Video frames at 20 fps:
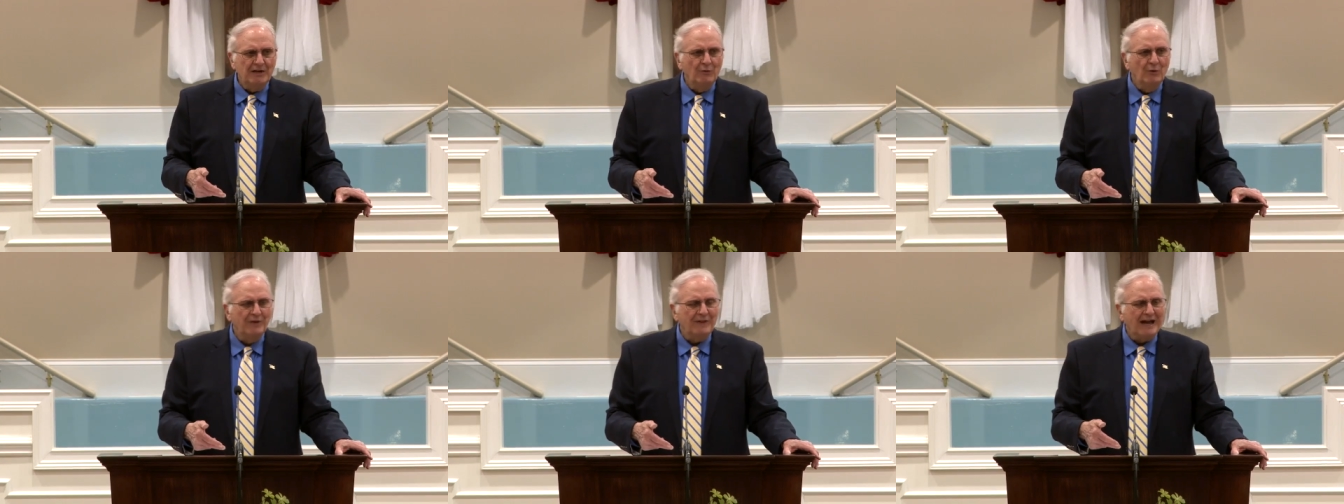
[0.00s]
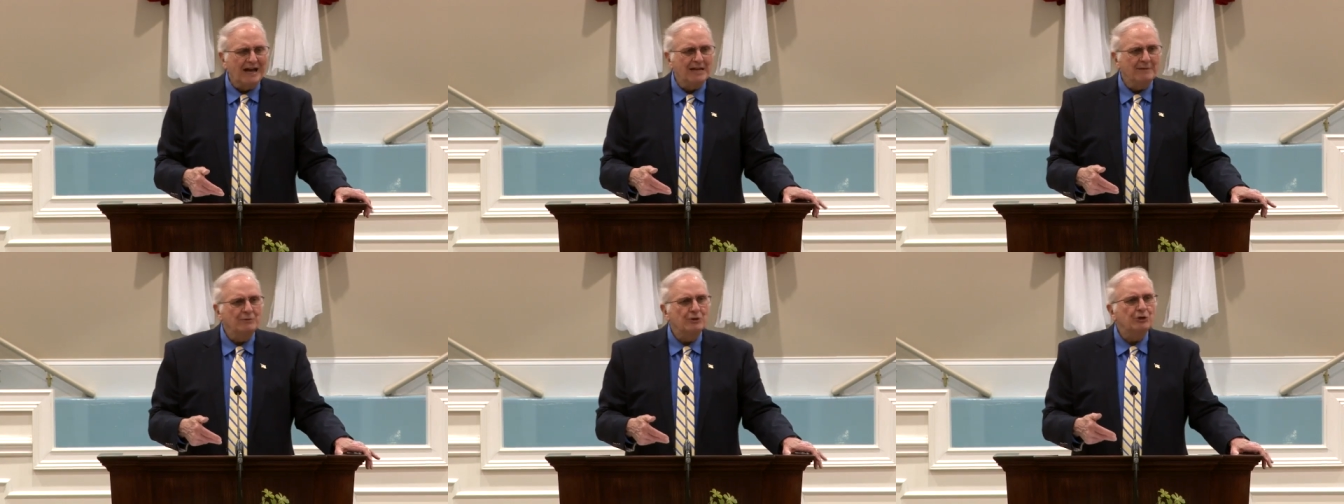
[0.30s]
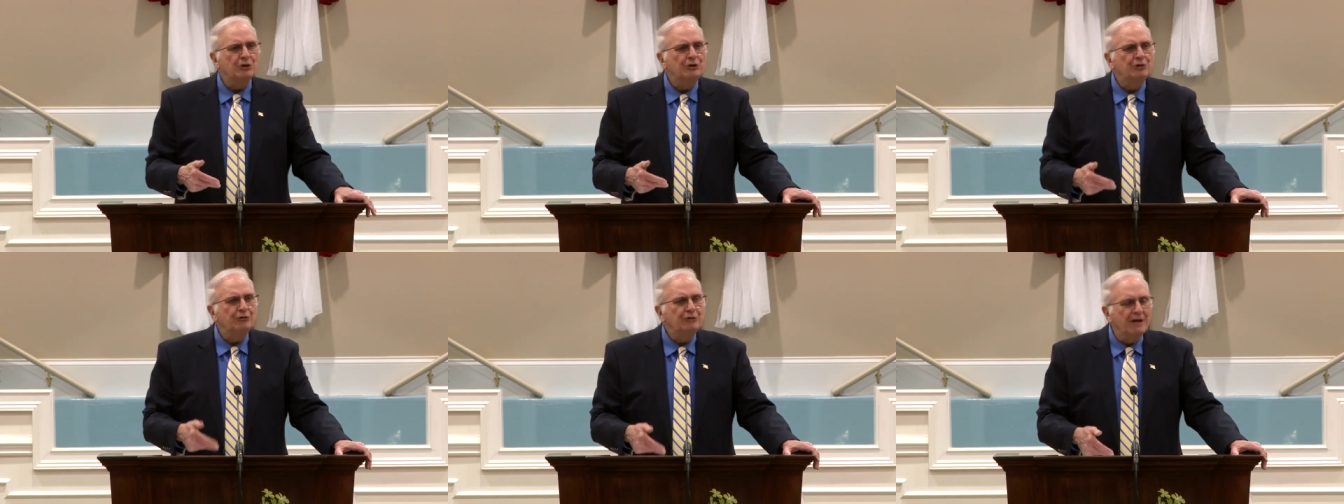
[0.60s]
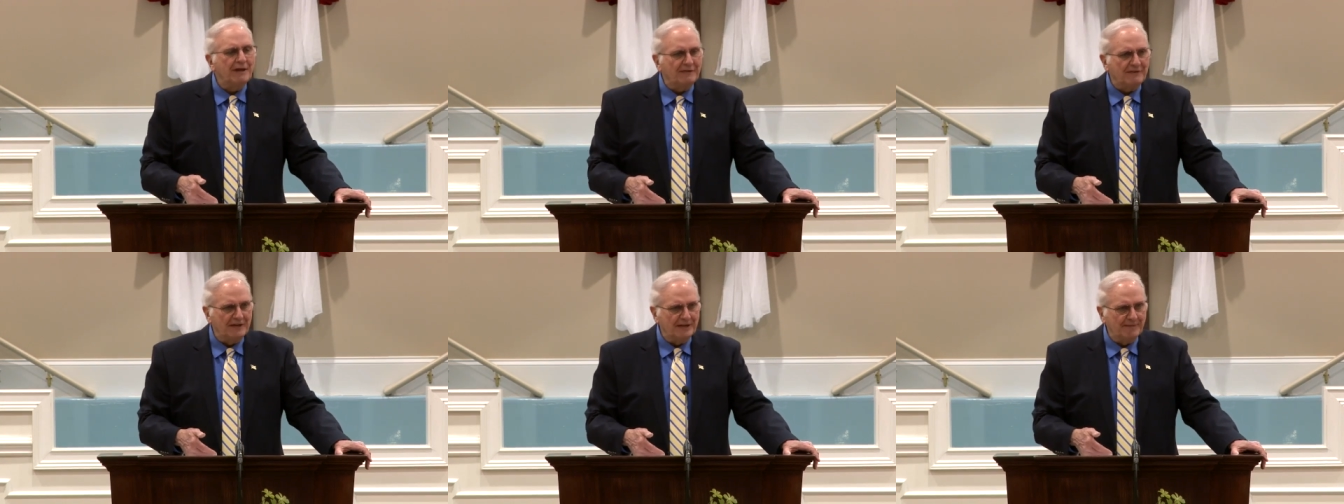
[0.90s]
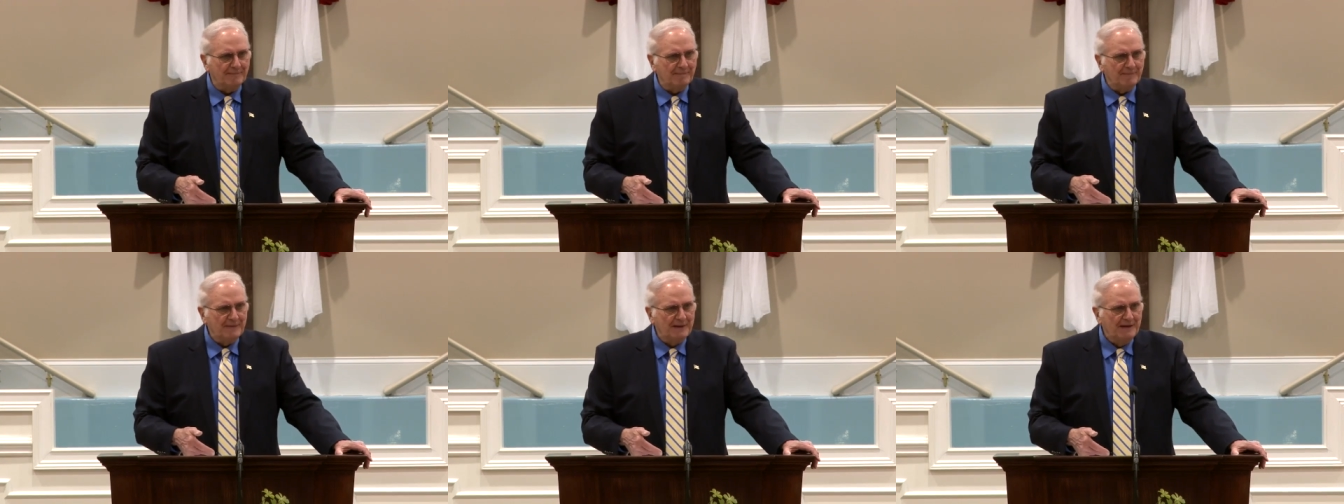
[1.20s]
Without Him you can do
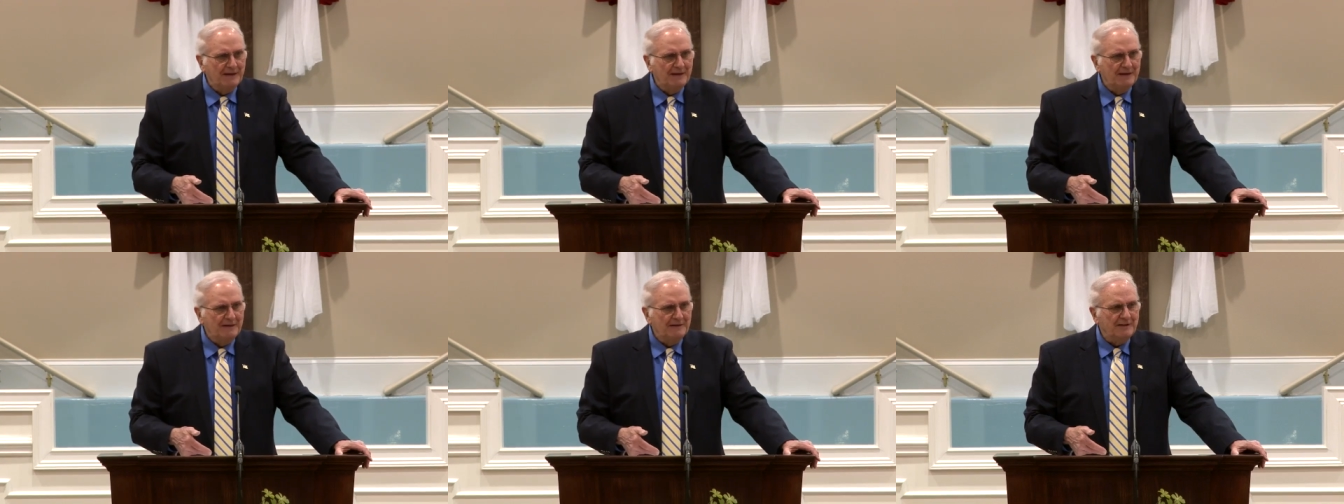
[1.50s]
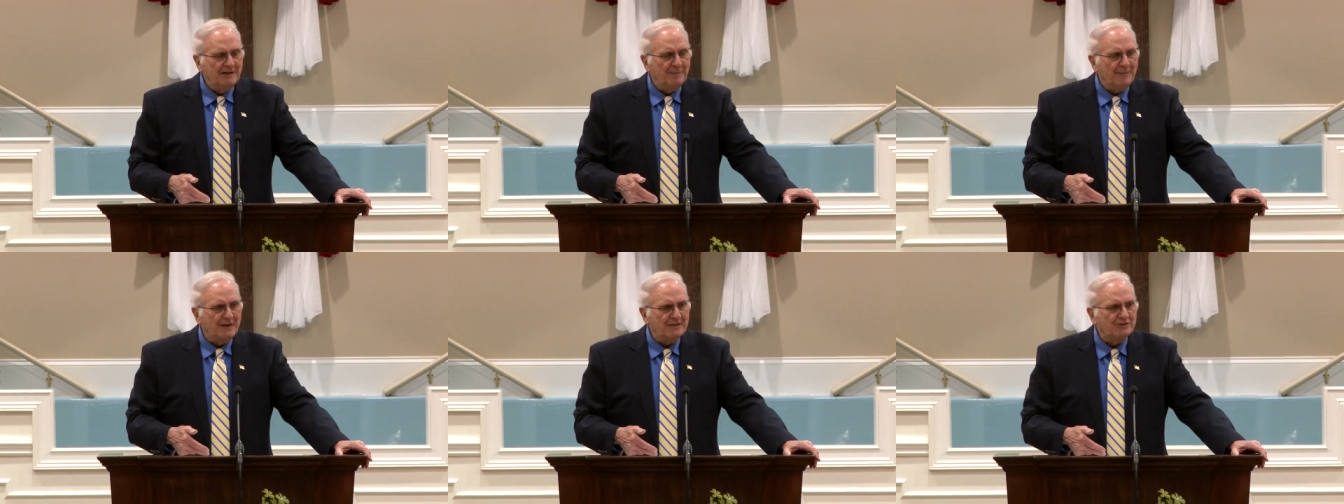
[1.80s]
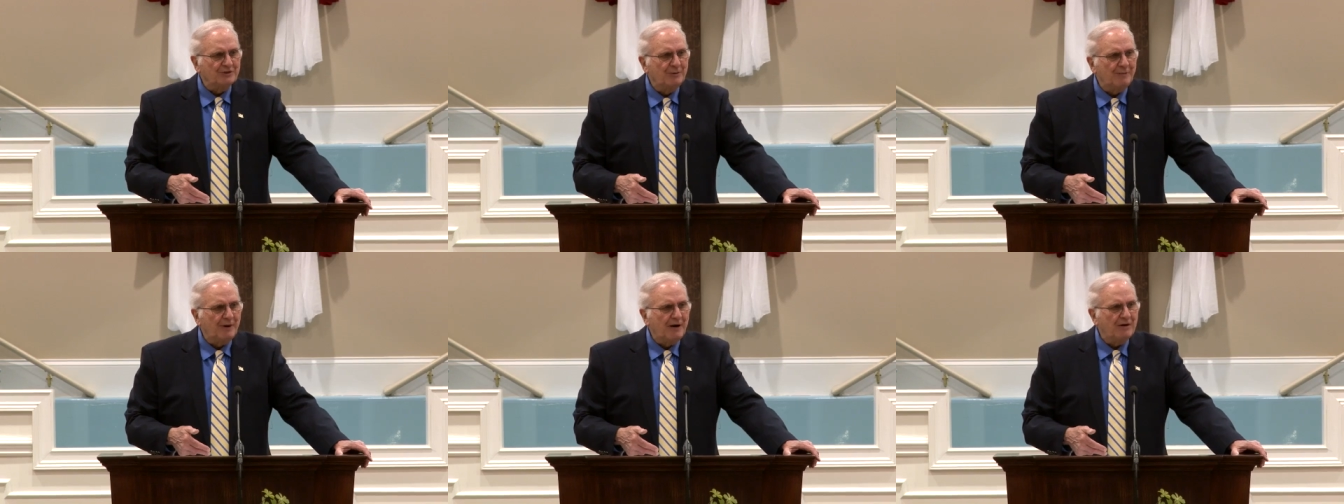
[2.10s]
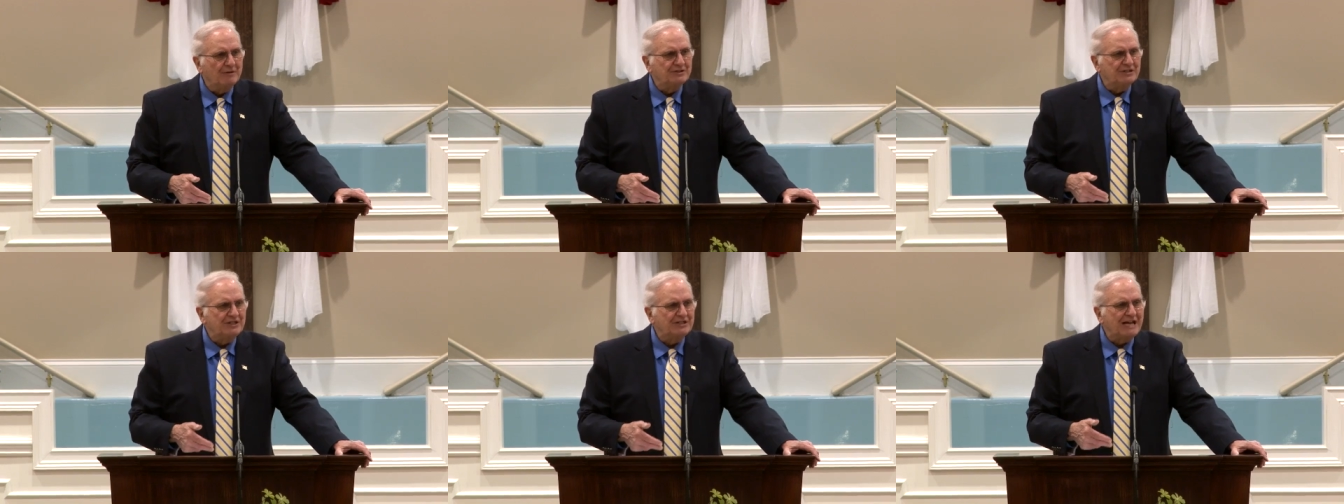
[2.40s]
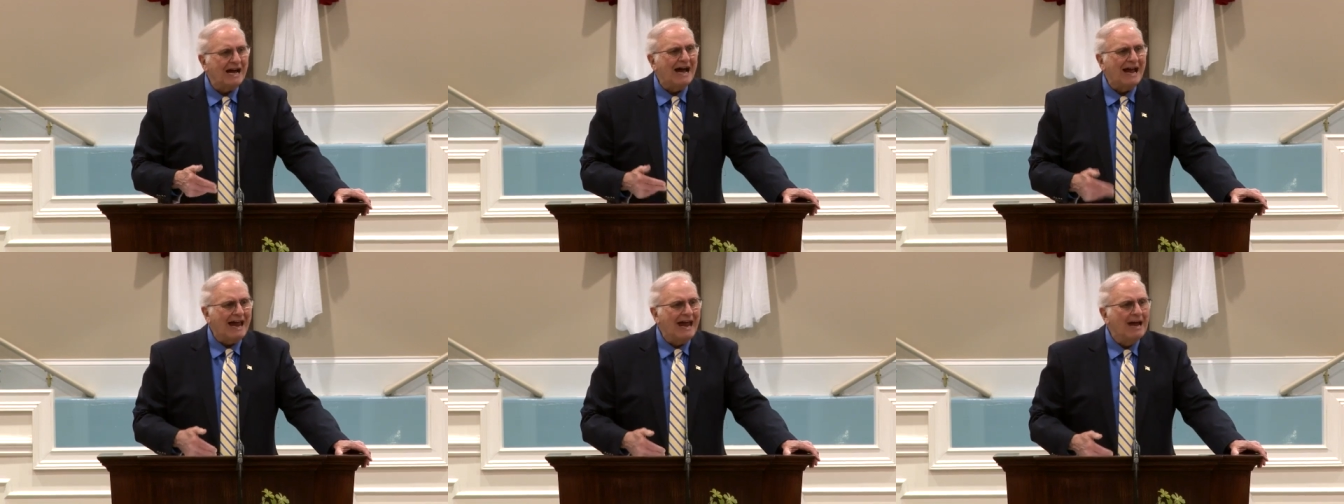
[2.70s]
nothing. The Apostle Paul
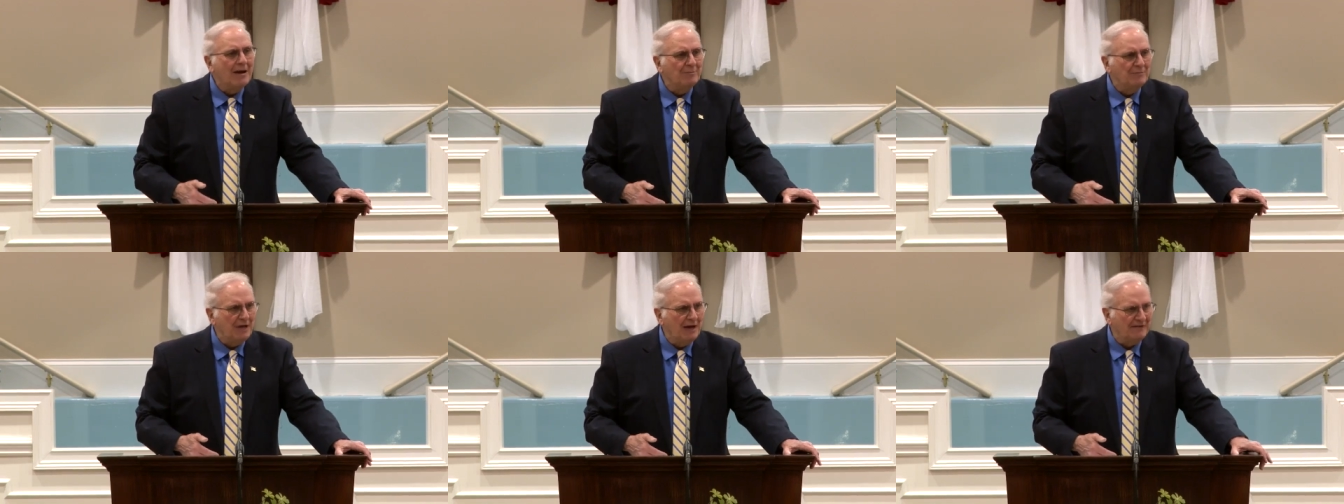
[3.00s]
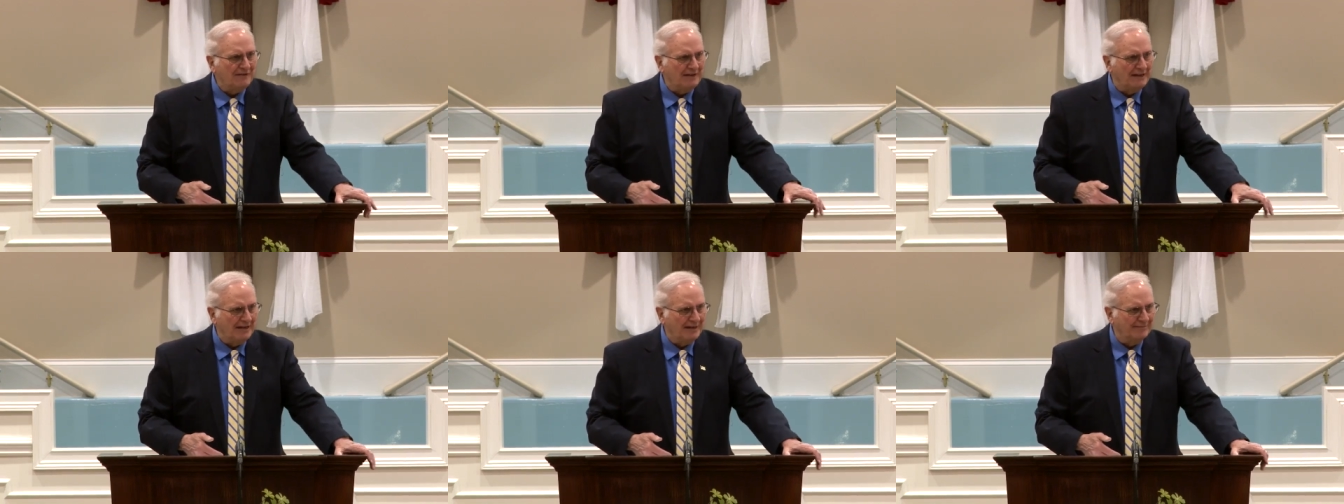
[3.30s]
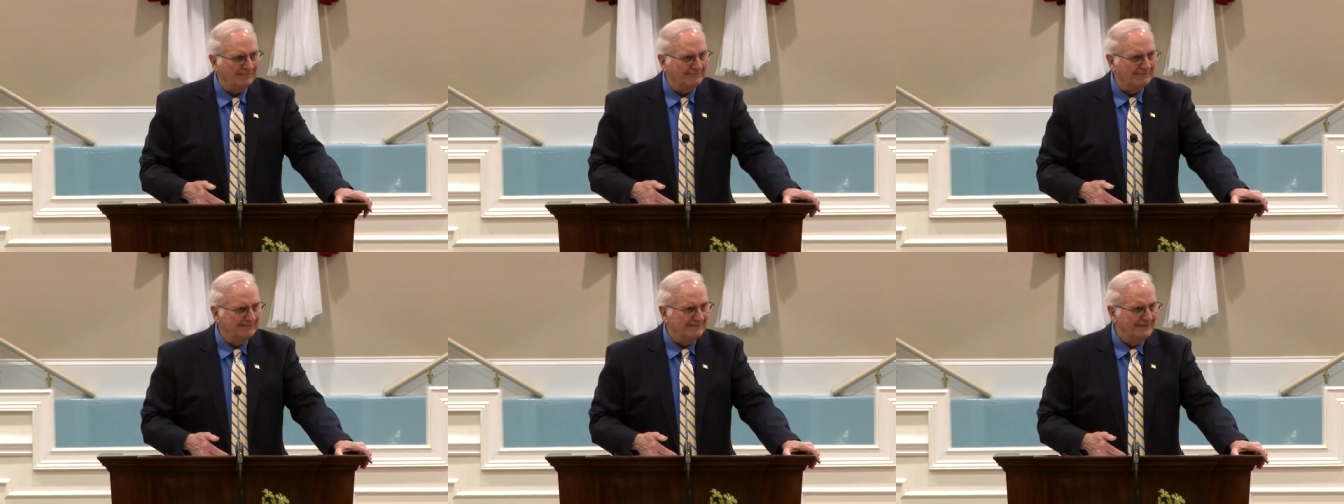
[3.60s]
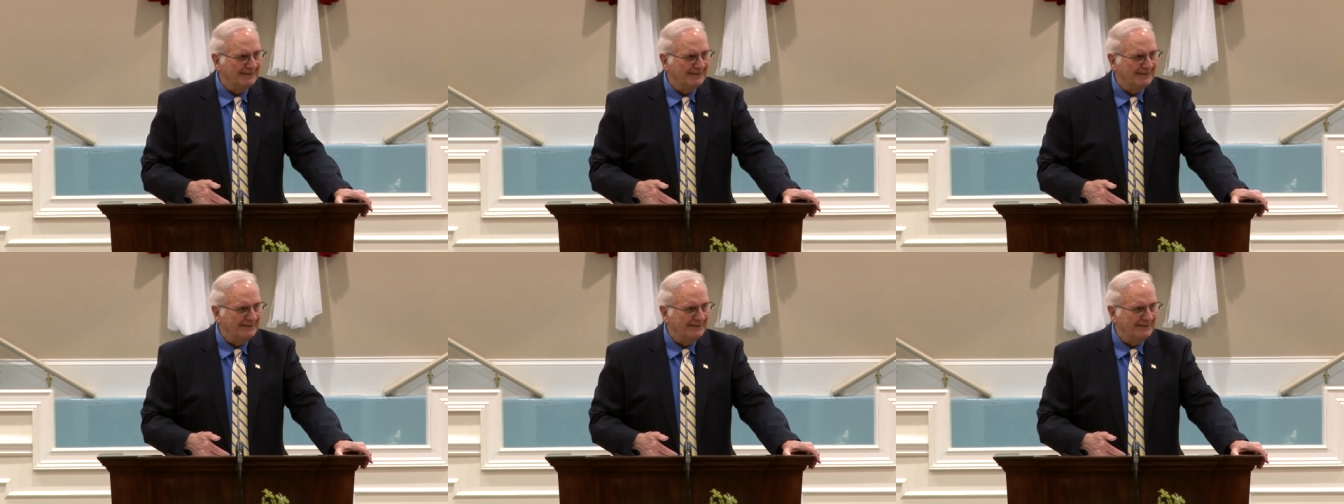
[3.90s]
says, I am nothing.